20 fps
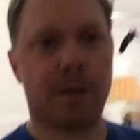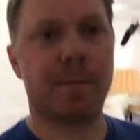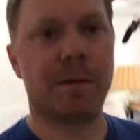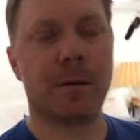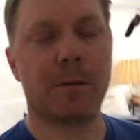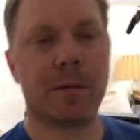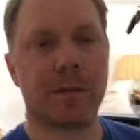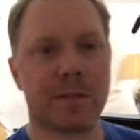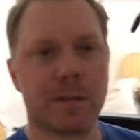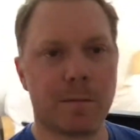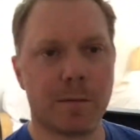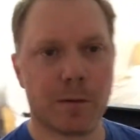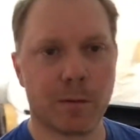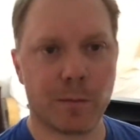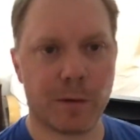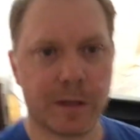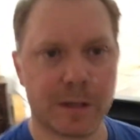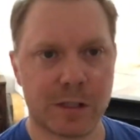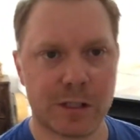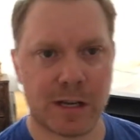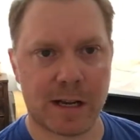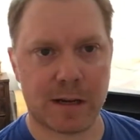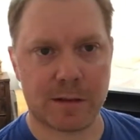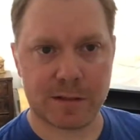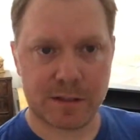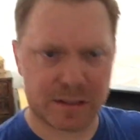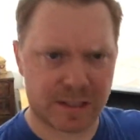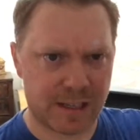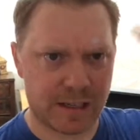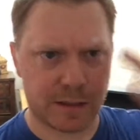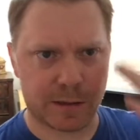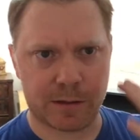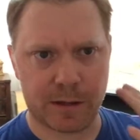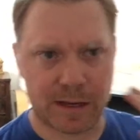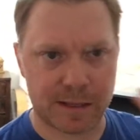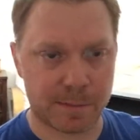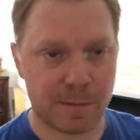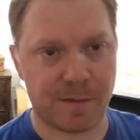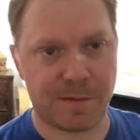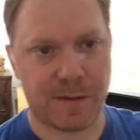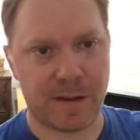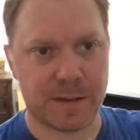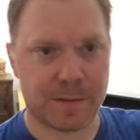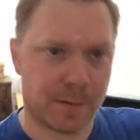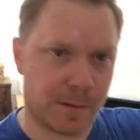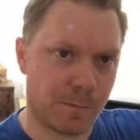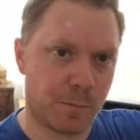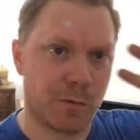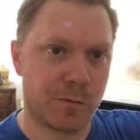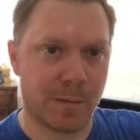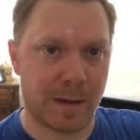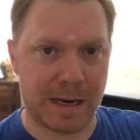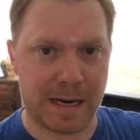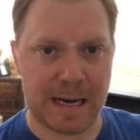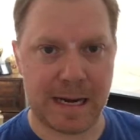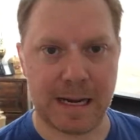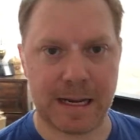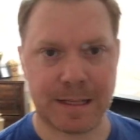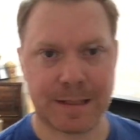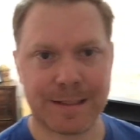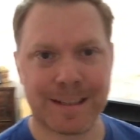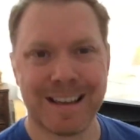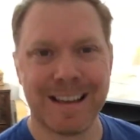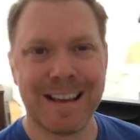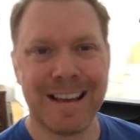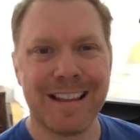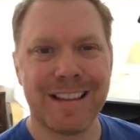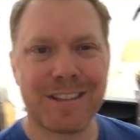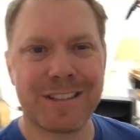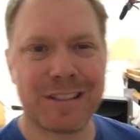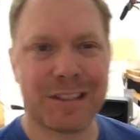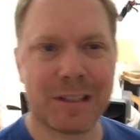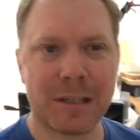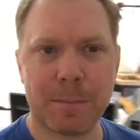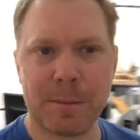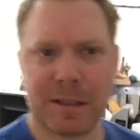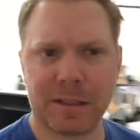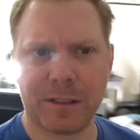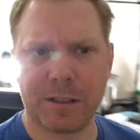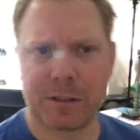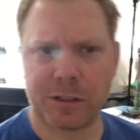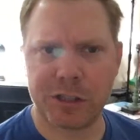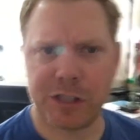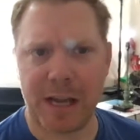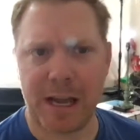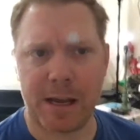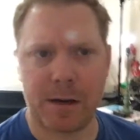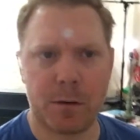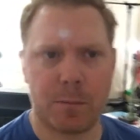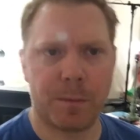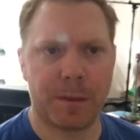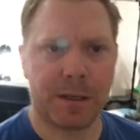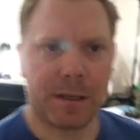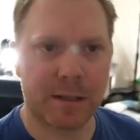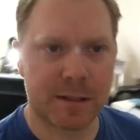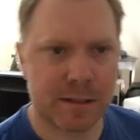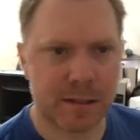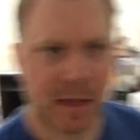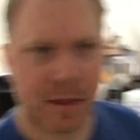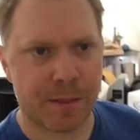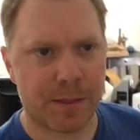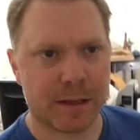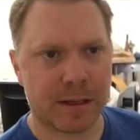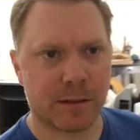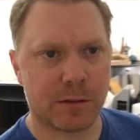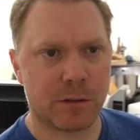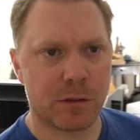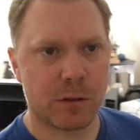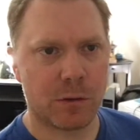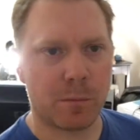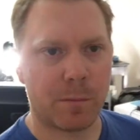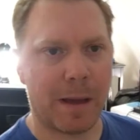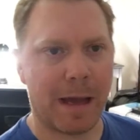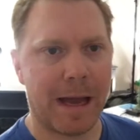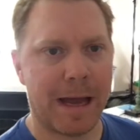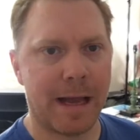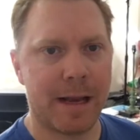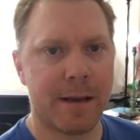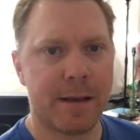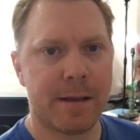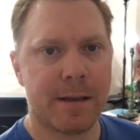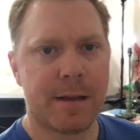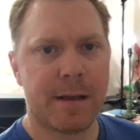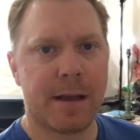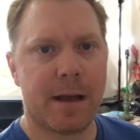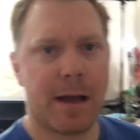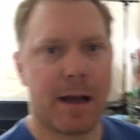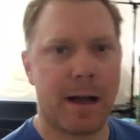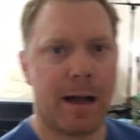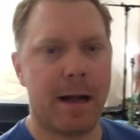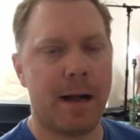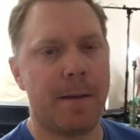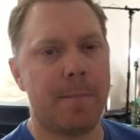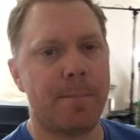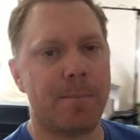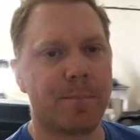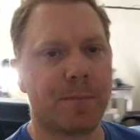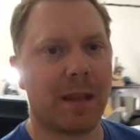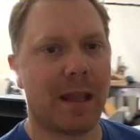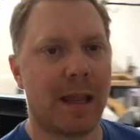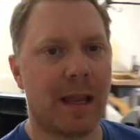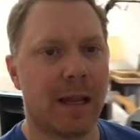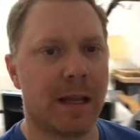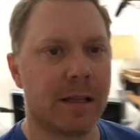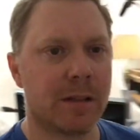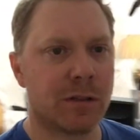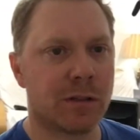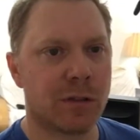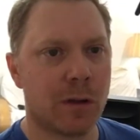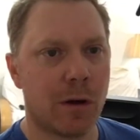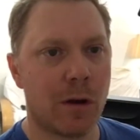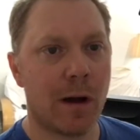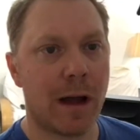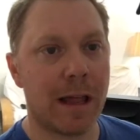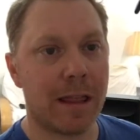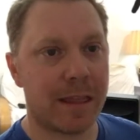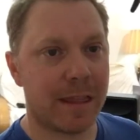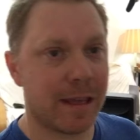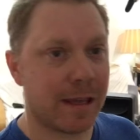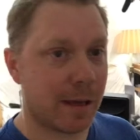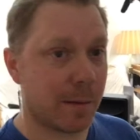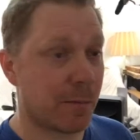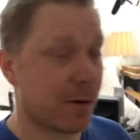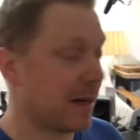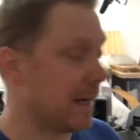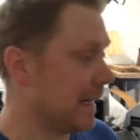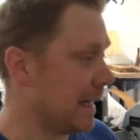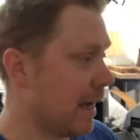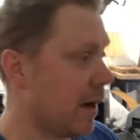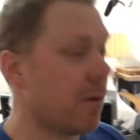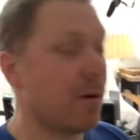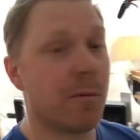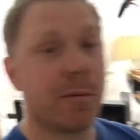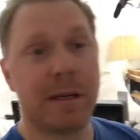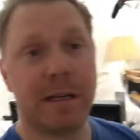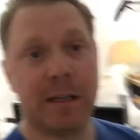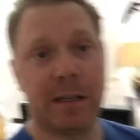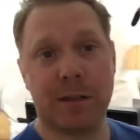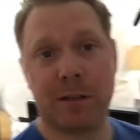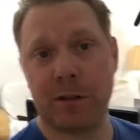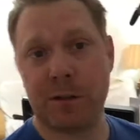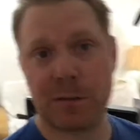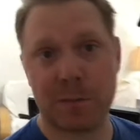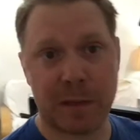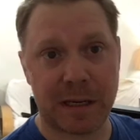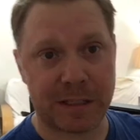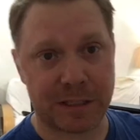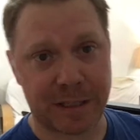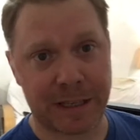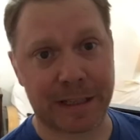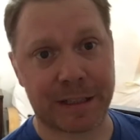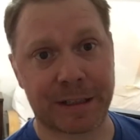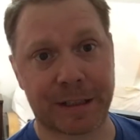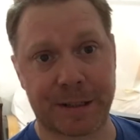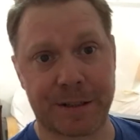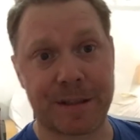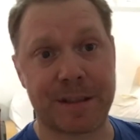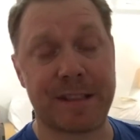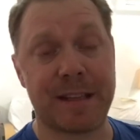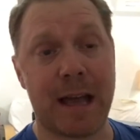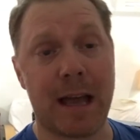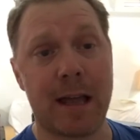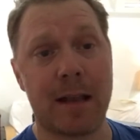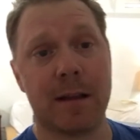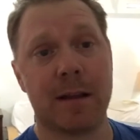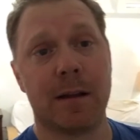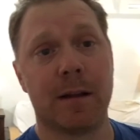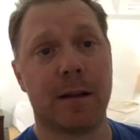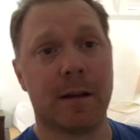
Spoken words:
helping with some of the weird shadows that's getting across my face when I move my hands. There's still going to be a little shadow, but it's nothing too bad. And so I think I'm ready now. What we need to do is we actually got to clear the set,